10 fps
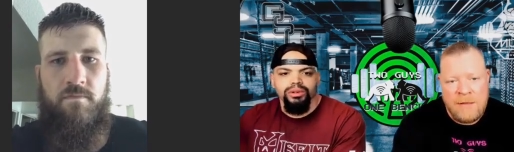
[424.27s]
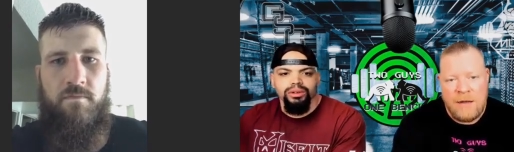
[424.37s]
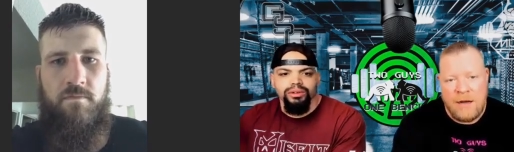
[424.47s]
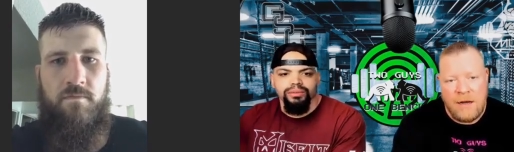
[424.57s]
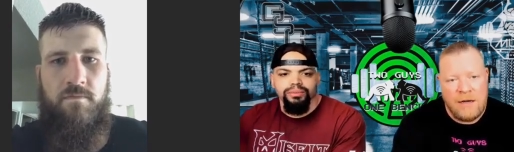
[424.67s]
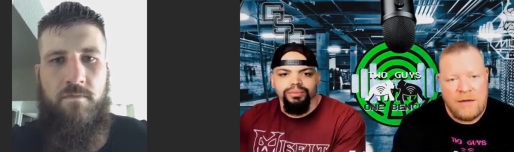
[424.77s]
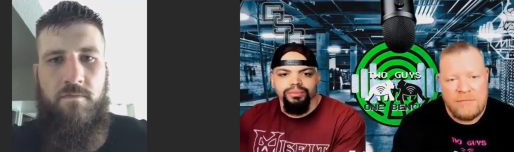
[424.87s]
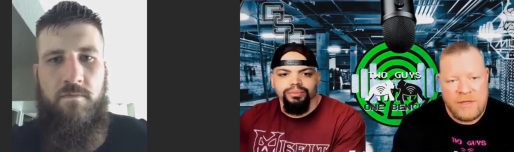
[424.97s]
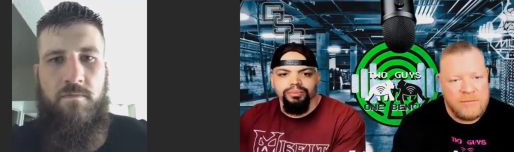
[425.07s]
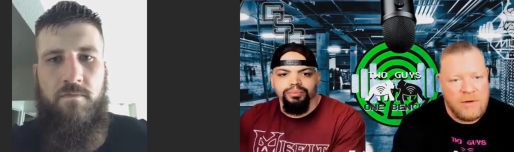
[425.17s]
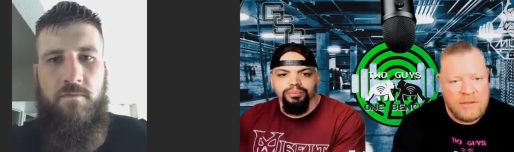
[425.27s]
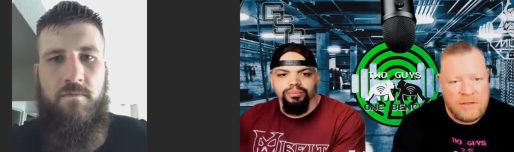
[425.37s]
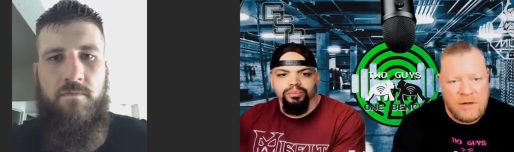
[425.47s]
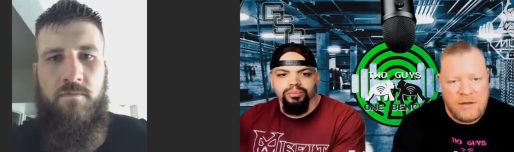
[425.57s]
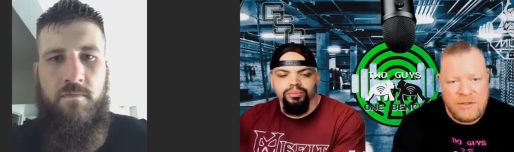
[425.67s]
Speaker 1: uh, mixed
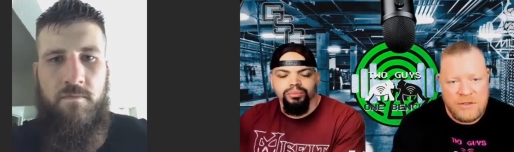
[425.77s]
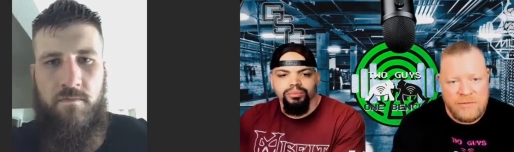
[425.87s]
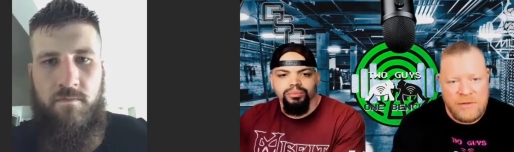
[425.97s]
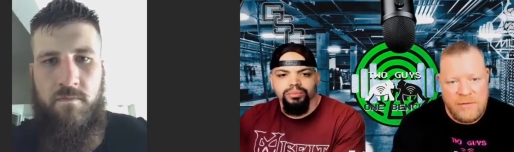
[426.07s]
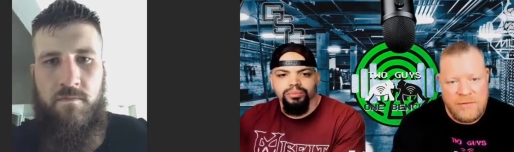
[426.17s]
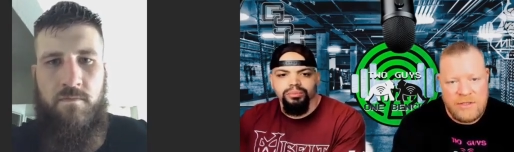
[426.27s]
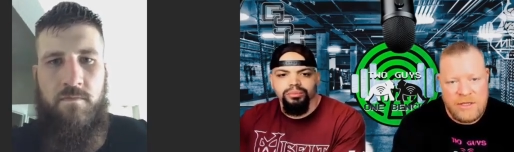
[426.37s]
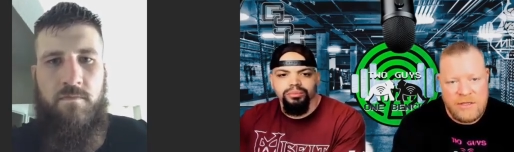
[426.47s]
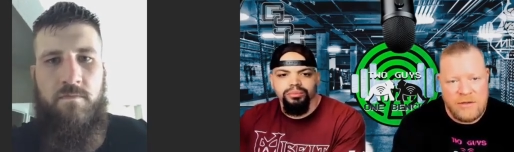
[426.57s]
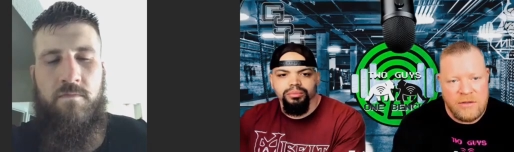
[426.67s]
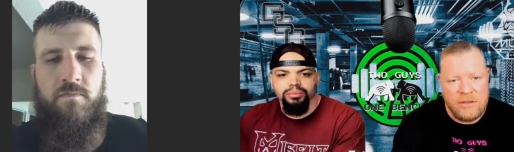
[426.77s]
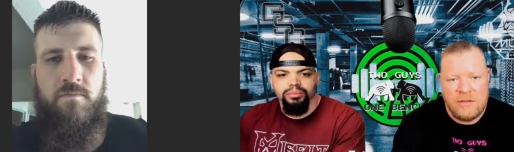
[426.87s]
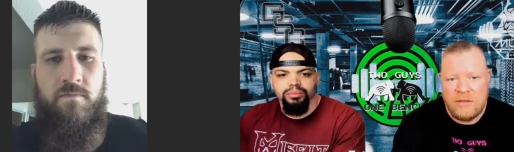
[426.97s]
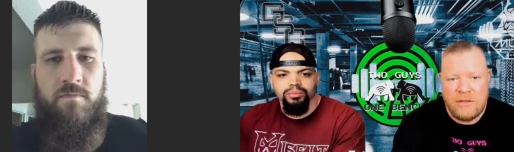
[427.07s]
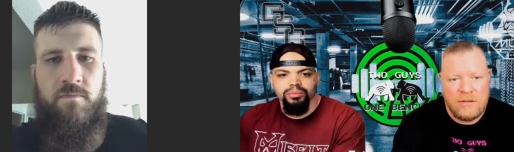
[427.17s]
martial arts gym in Edmonton, or
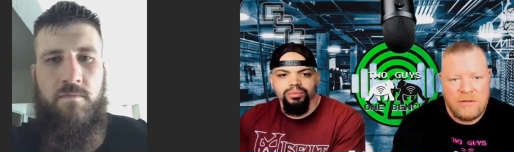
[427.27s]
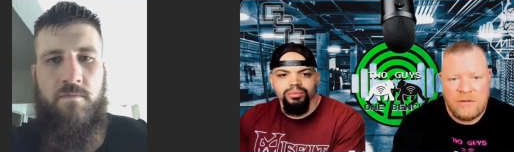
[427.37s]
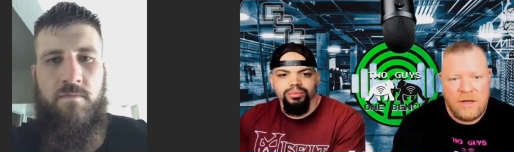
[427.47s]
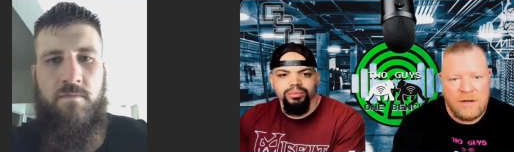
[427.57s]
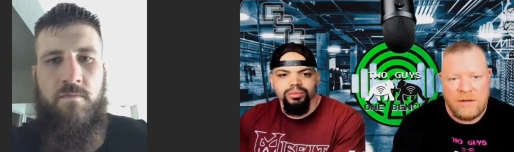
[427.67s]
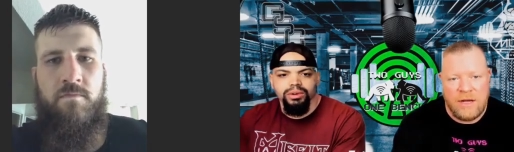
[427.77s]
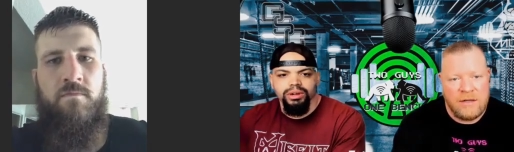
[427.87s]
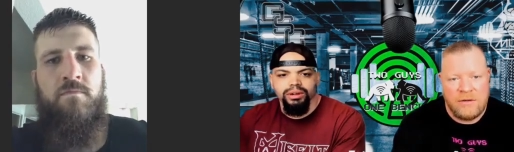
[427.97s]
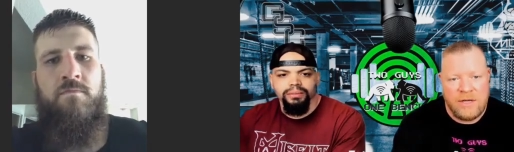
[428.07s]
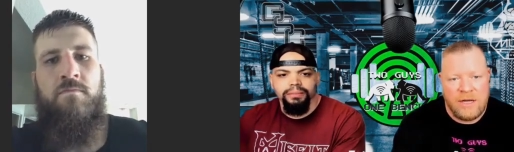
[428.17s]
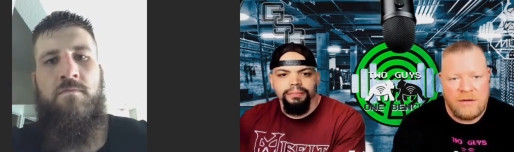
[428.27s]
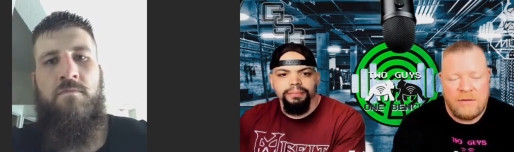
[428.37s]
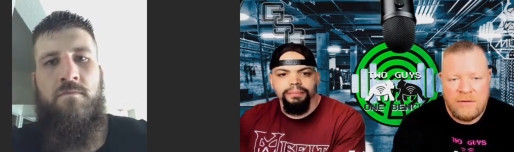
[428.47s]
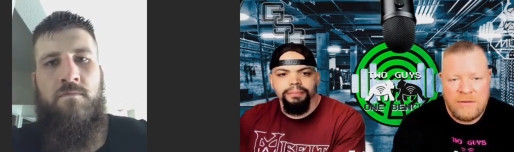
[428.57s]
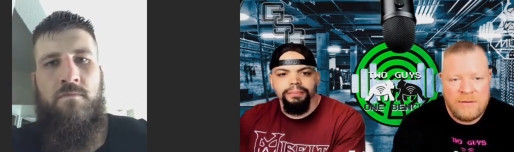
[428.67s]
how did that go down?
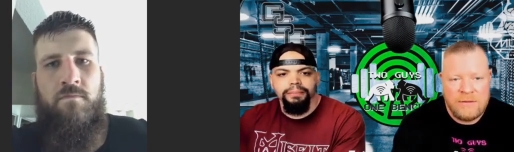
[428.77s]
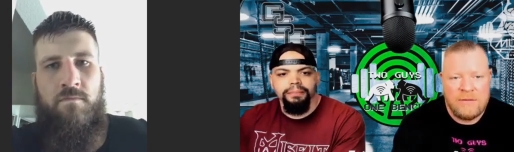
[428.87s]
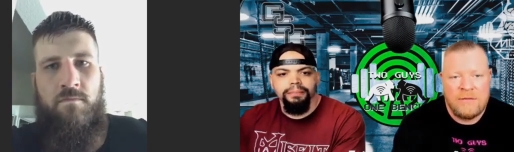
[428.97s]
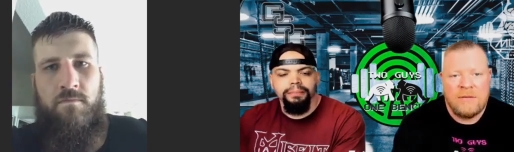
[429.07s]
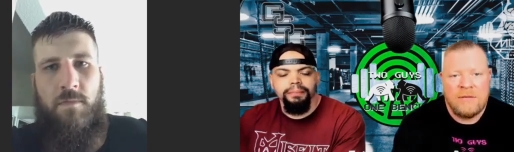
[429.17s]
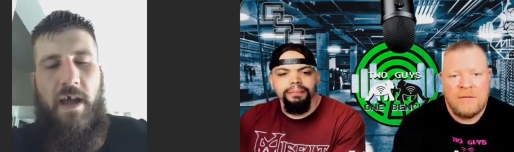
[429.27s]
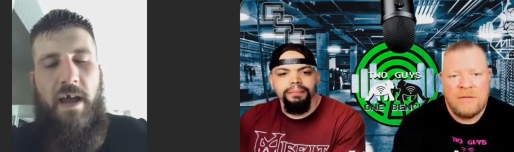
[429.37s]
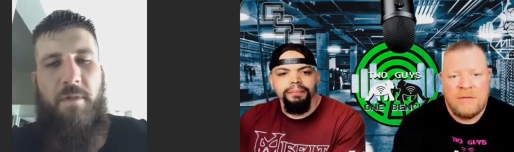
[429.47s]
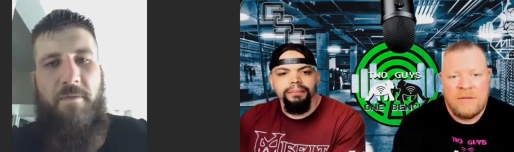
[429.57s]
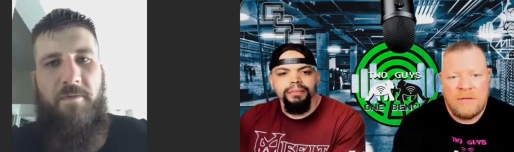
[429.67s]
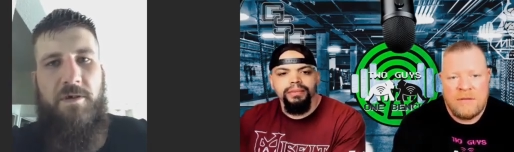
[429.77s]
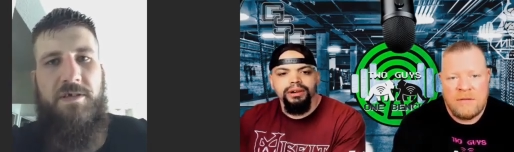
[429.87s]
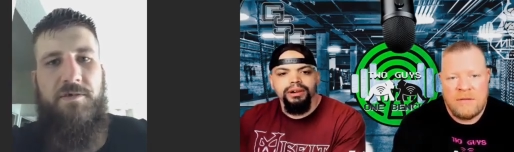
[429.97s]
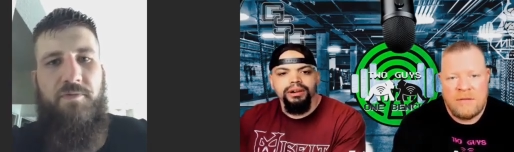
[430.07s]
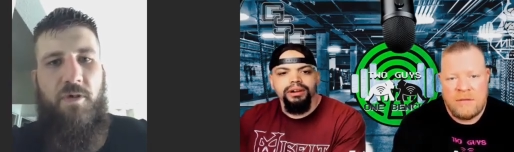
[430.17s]
Speaker 2: I had my first
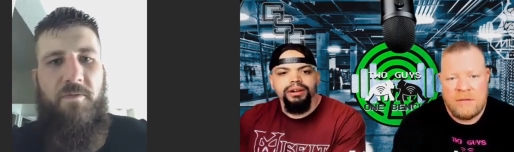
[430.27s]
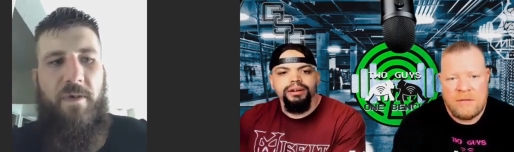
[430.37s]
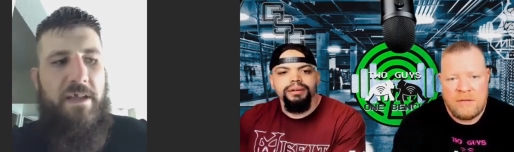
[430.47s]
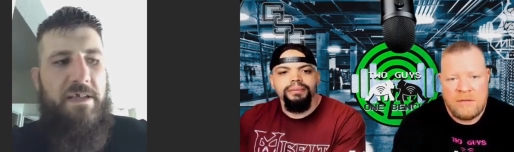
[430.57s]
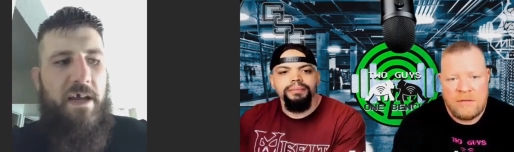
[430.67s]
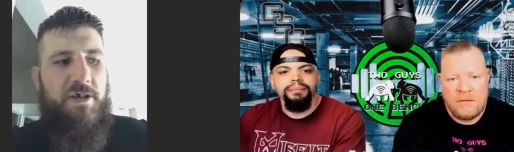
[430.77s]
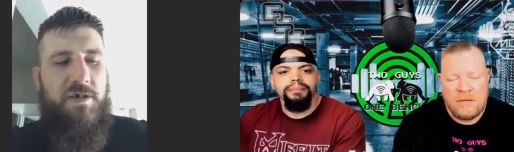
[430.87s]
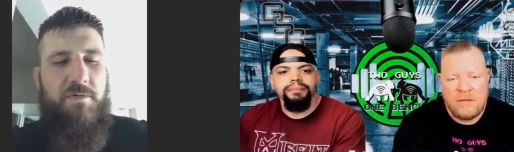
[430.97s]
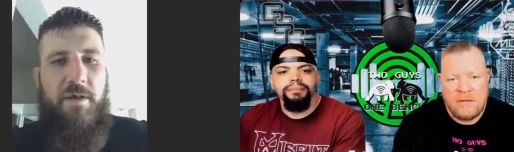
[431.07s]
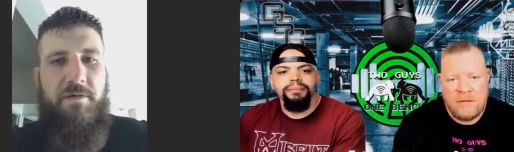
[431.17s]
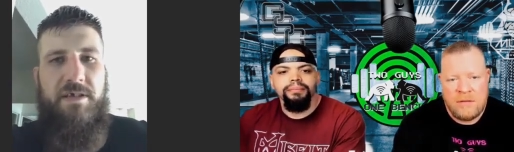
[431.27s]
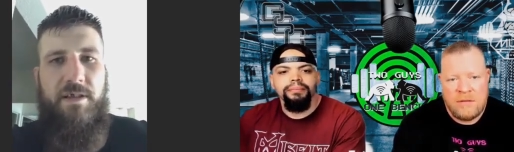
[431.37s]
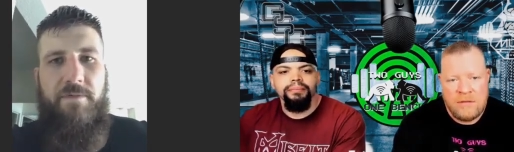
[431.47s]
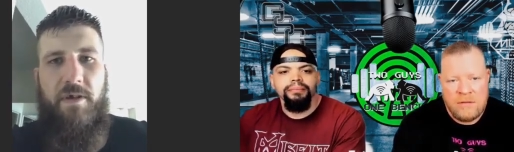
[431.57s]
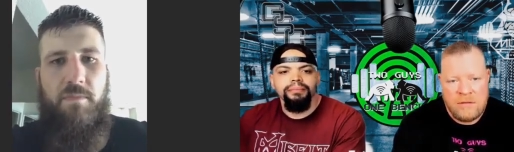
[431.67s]
two pro fights actually when I was still
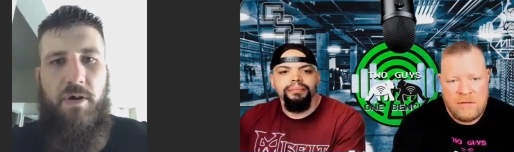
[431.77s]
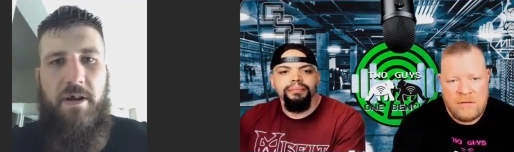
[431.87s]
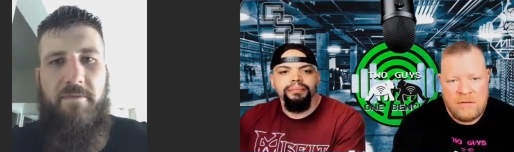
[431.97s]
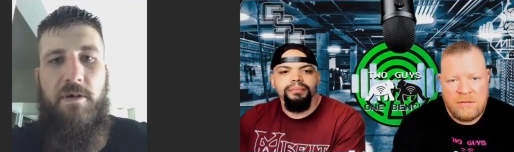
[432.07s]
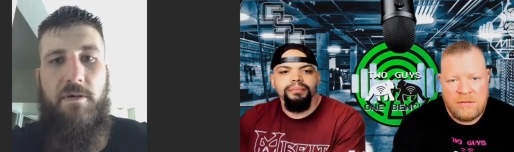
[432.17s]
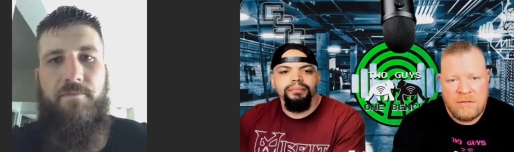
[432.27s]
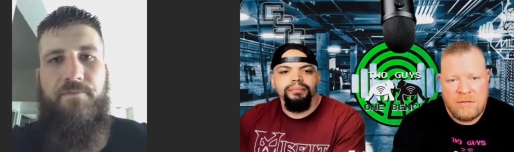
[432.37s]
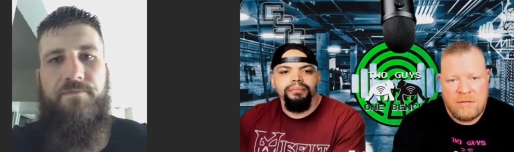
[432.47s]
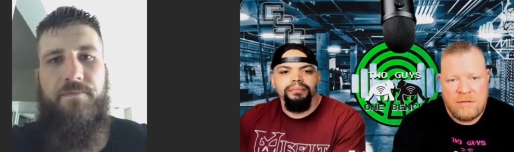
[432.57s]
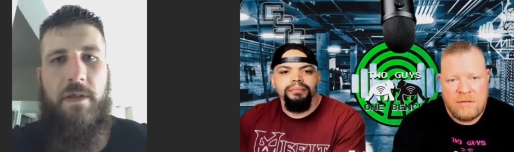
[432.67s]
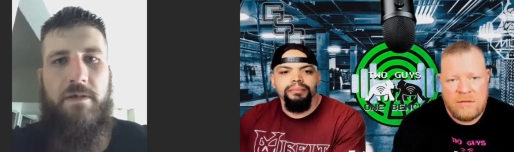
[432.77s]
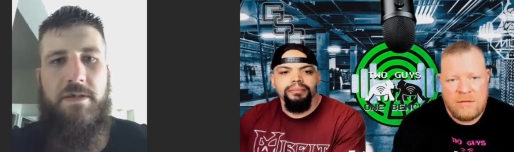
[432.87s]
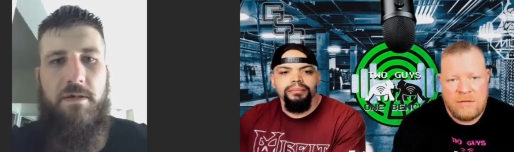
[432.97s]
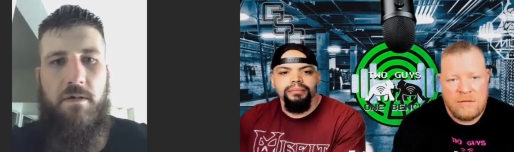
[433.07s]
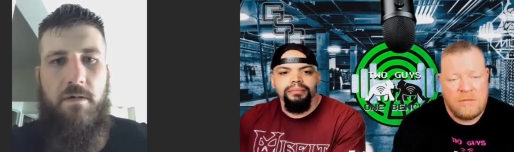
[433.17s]
living in Bonnyville.
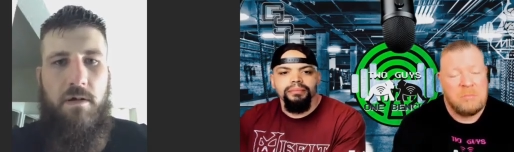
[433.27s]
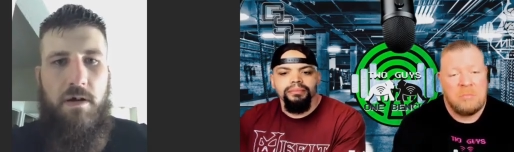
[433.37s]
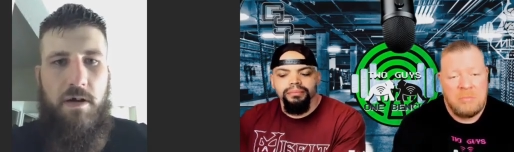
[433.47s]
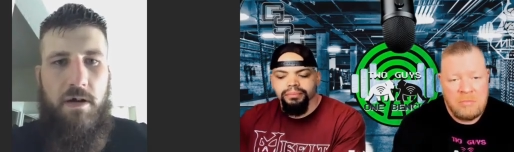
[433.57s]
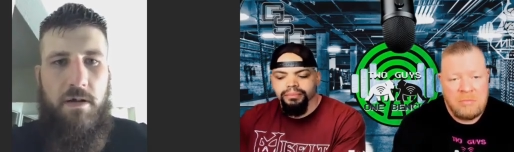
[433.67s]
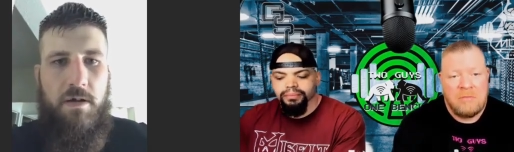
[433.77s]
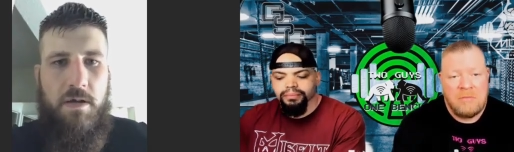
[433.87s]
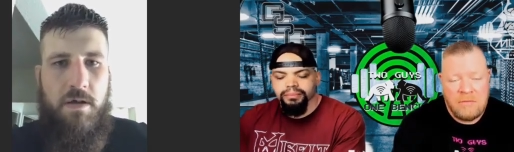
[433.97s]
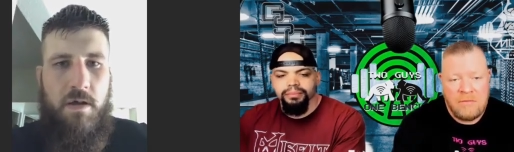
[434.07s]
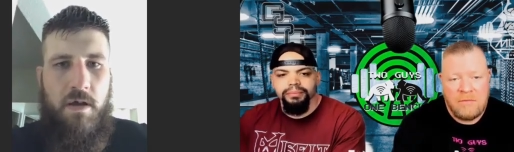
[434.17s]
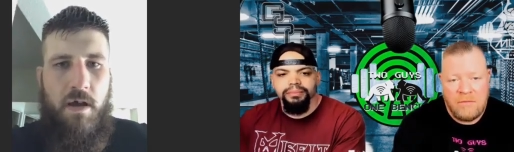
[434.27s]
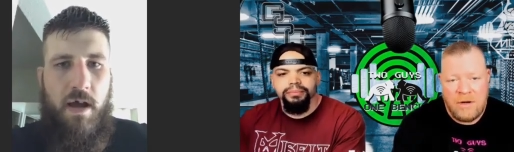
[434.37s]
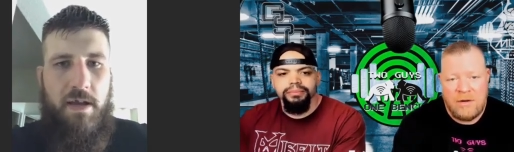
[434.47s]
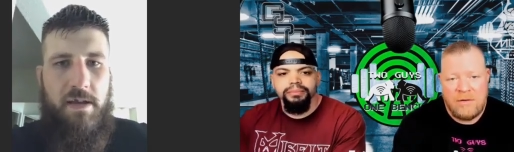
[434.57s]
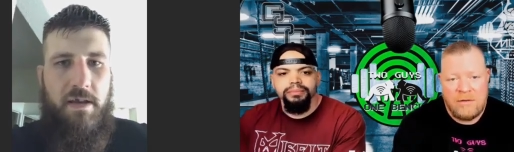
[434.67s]
So uh, wow.
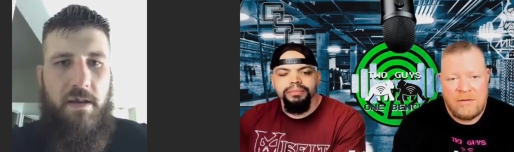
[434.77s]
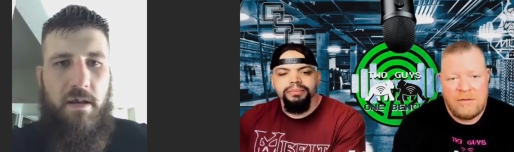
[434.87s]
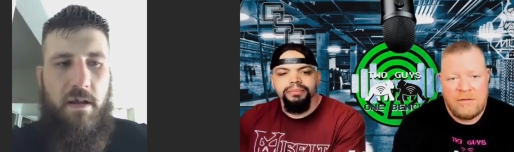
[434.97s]
I didn't